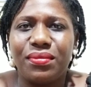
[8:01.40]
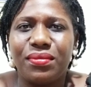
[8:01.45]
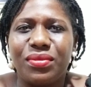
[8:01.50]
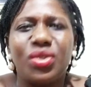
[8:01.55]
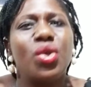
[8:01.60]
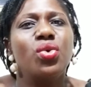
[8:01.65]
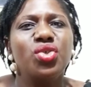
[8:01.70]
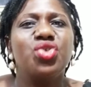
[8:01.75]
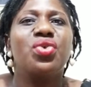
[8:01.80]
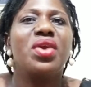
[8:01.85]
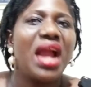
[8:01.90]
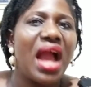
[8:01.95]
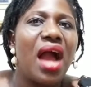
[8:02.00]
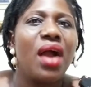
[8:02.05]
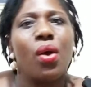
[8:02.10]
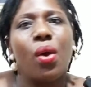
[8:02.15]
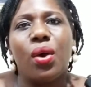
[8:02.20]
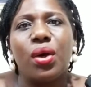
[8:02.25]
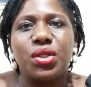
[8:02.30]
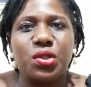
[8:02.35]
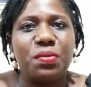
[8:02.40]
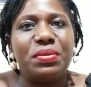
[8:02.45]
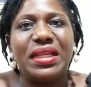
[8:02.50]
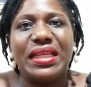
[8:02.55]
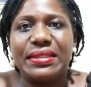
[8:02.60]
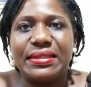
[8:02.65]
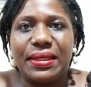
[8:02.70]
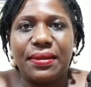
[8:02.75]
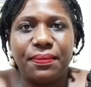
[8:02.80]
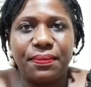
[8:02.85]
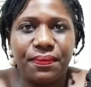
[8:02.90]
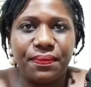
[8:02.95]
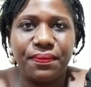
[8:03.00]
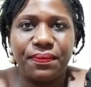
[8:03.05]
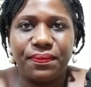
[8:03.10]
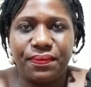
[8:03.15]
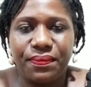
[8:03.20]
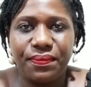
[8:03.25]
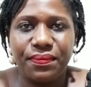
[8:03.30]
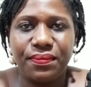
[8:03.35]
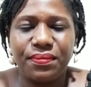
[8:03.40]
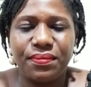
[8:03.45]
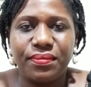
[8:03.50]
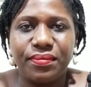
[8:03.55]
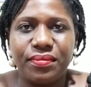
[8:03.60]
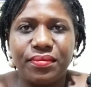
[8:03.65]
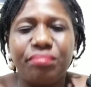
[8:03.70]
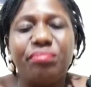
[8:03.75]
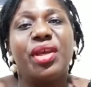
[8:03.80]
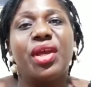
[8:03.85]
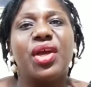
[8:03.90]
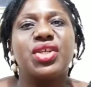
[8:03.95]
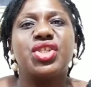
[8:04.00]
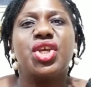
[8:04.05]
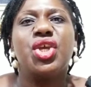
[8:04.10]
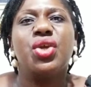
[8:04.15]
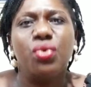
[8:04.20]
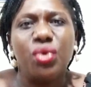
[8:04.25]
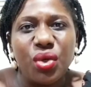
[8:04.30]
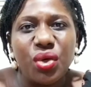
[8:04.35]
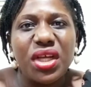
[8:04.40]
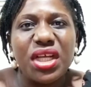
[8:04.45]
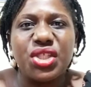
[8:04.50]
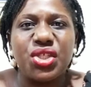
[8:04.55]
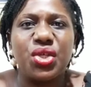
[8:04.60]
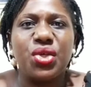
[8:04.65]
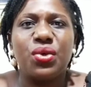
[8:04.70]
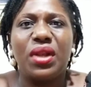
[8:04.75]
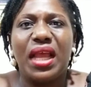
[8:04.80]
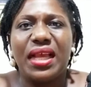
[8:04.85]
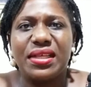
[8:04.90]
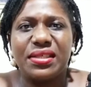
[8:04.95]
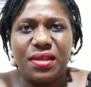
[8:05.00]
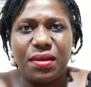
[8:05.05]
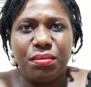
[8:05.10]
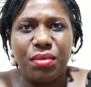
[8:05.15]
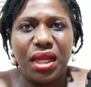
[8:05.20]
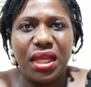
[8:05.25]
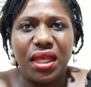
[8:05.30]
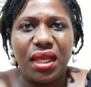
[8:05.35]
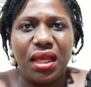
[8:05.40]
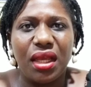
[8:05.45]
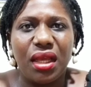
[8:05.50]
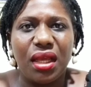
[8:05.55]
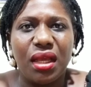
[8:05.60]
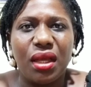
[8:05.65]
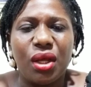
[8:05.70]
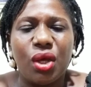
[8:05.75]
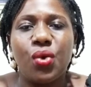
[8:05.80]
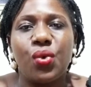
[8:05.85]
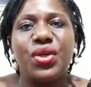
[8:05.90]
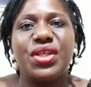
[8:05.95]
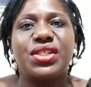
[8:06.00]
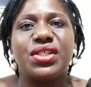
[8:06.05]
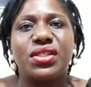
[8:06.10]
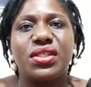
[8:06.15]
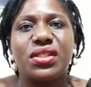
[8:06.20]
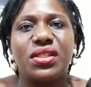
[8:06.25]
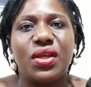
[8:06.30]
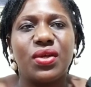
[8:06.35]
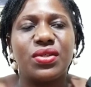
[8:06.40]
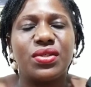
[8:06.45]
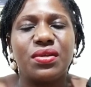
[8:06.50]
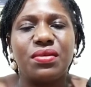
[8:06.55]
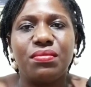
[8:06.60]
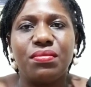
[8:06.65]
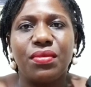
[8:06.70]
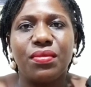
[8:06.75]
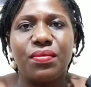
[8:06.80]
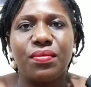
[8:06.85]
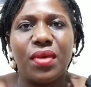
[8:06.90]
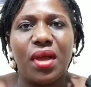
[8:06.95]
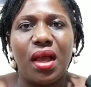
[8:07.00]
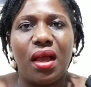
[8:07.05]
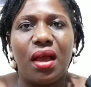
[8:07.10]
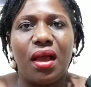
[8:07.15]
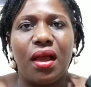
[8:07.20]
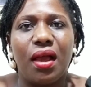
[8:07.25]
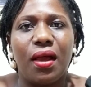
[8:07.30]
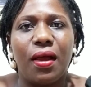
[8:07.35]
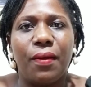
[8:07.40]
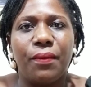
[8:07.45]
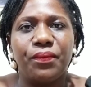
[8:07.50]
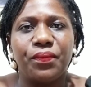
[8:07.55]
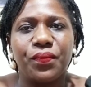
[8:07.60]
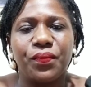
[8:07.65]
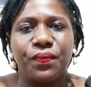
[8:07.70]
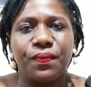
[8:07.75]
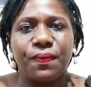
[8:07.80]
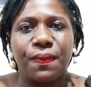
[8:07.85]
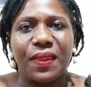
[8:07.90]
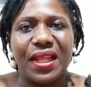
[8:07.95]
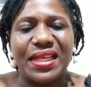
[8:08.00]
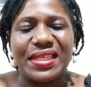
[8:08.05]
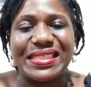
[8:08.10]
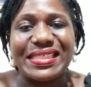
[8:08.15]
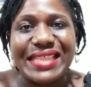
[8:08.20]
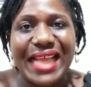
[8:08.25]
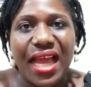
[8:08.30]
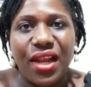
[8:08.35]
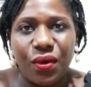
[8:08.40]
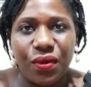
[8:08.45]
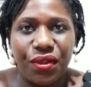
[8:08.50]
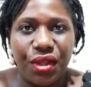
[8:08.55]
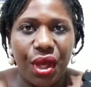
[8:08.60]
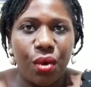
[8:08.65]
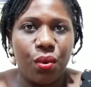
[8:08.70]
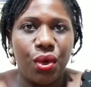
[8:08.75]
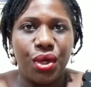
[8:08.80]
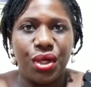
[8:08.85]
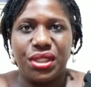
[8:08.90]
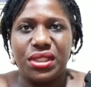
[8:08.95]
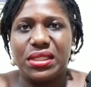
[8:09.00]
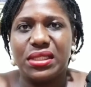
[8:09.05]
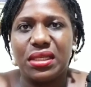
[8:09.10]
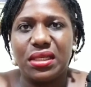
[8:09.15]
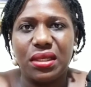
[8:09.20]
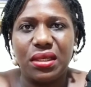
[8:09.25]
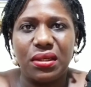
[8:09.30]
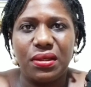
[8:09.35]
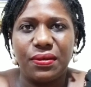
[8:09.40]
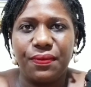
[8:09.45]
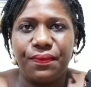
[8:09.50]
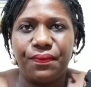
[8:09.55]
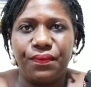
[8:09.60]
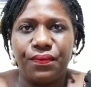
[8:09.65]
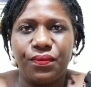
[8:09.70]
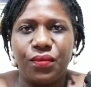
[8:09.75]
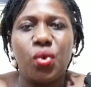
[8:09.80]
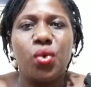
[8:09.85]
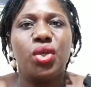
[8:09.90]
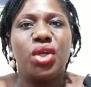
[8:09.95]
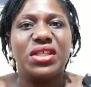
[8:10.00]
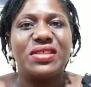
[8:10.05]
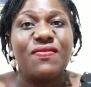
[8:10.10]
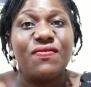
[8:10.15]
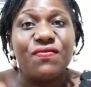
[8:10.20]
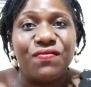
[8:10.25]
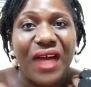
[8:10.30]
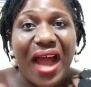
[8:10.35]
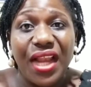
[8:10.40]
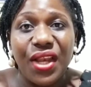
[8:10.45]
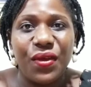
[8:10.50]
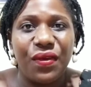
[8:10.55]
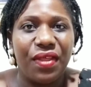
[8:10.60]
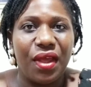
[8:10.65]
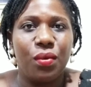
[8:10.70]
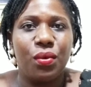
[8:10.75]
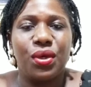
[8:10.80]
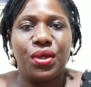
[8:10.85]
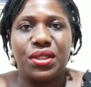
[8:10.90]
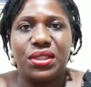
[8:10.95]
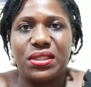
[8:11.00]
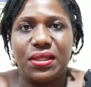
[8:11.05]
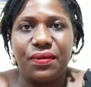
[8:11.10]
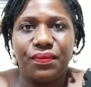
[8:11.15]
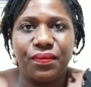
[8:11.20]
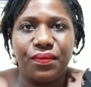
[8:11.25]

don't drink alcohol to please him, because he'll look at you like somebody who doesn't stand on their words, who doesn't value their words.